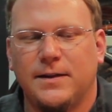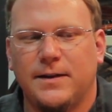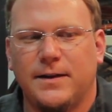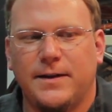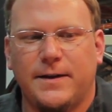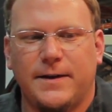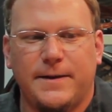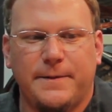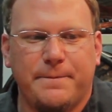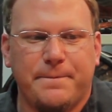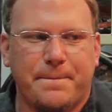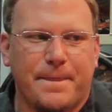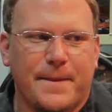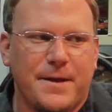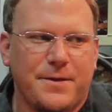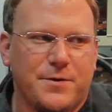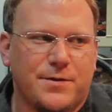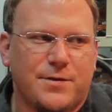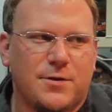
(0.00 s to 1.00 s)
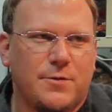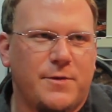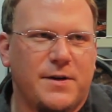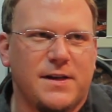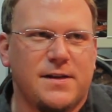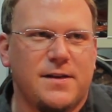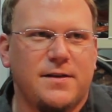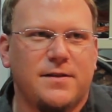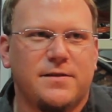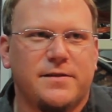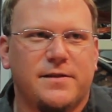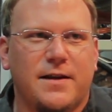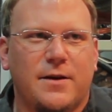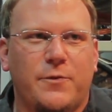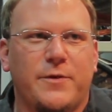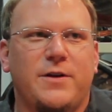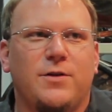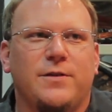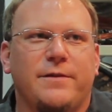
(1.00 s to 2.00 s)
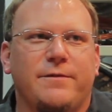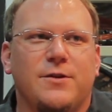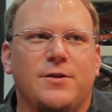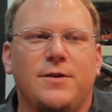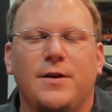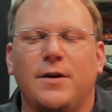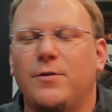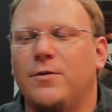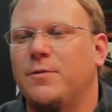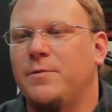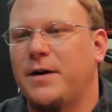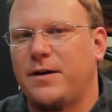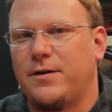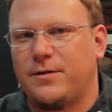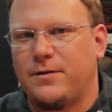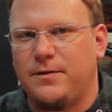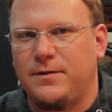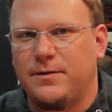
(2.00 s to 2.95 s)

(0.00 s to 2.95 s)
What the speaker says: And there's so many yeasts that we don't even know about.